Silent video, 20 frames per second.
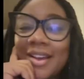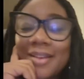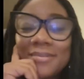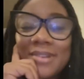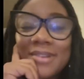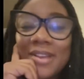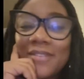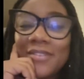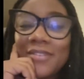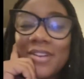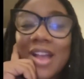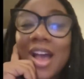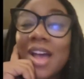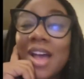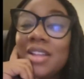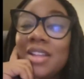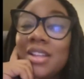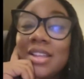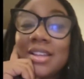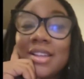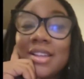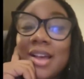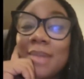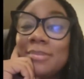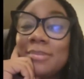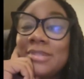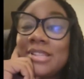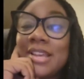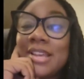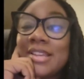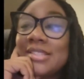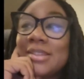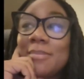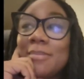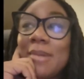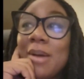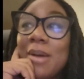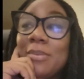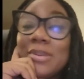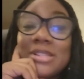gonna tell you
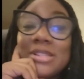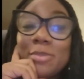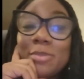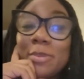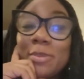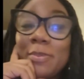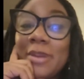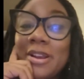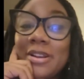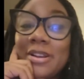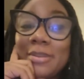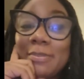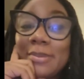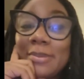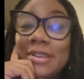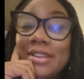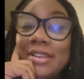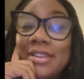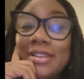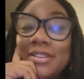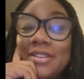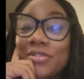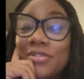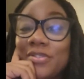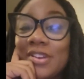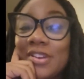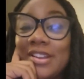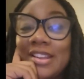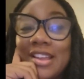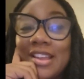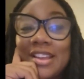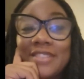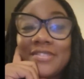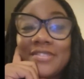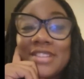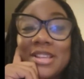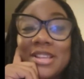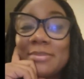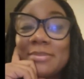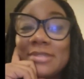something. I wasn't prepared to be in the front line of
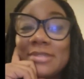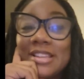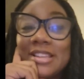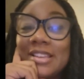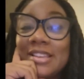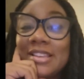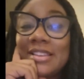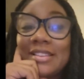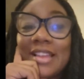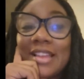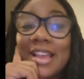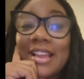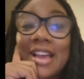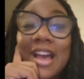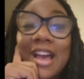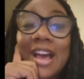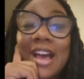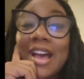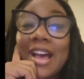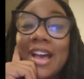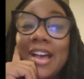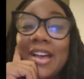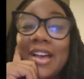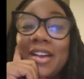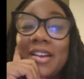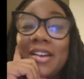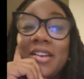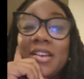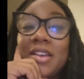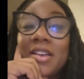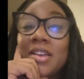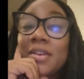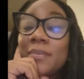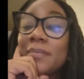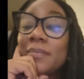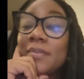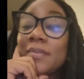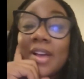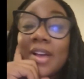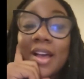TMZ. Like I
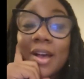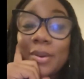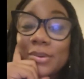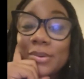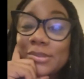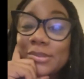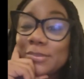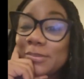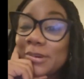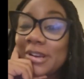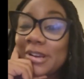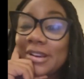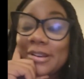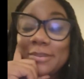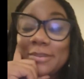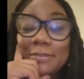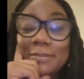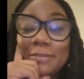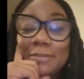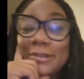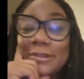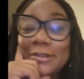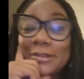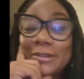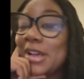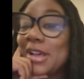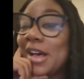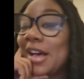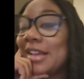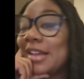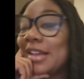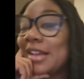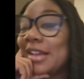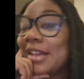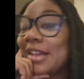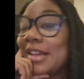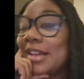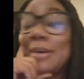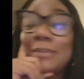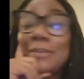wasn't prepared to be on the talk. Like
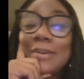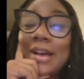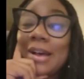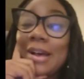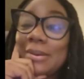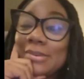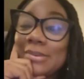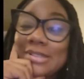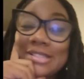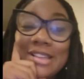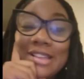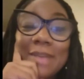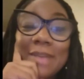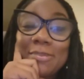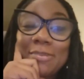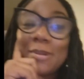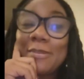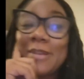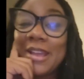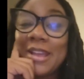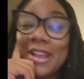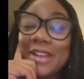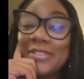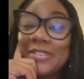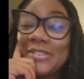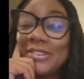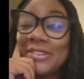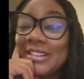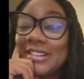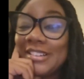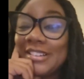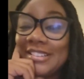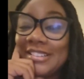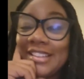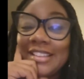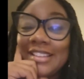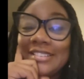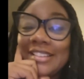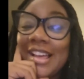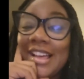I was not prepared for
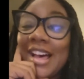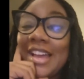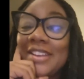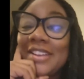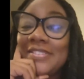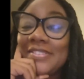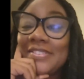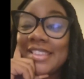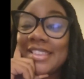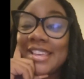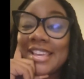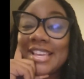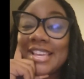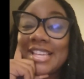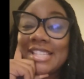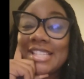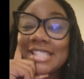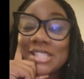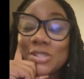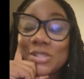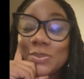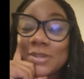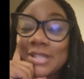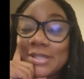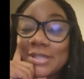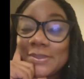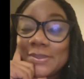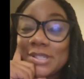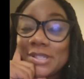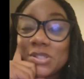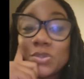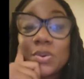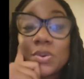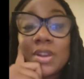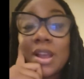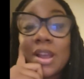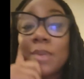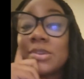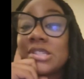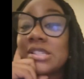a lot of things in 2022.
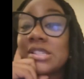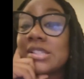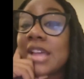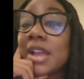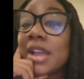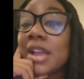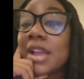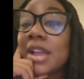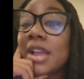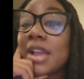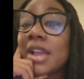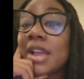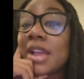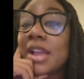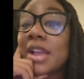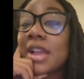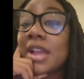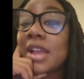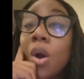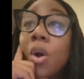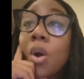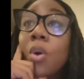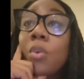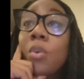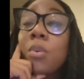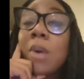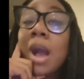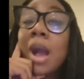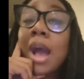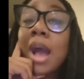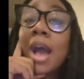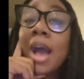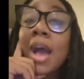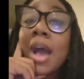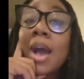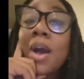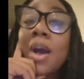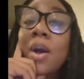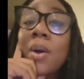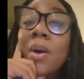And I was just like, oh,
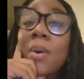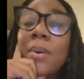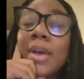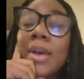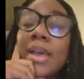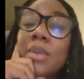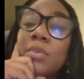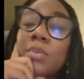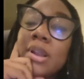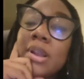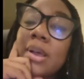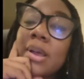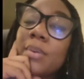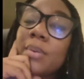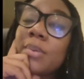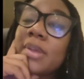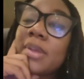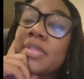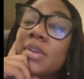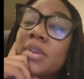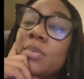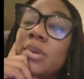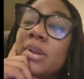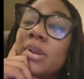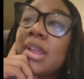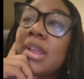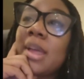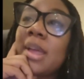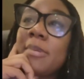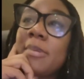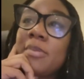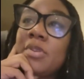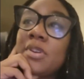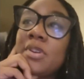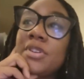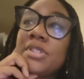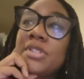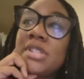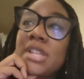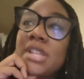whoa. And what a lot of people don't
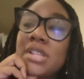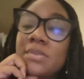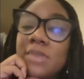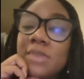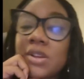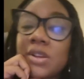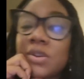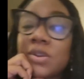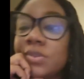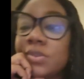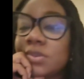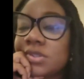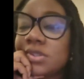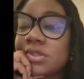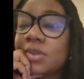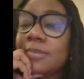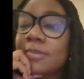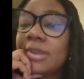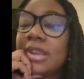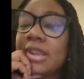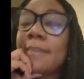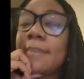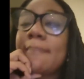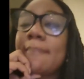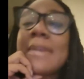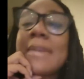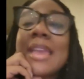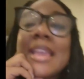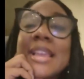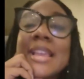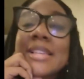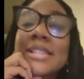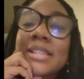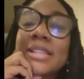understand is when I go through so many amazing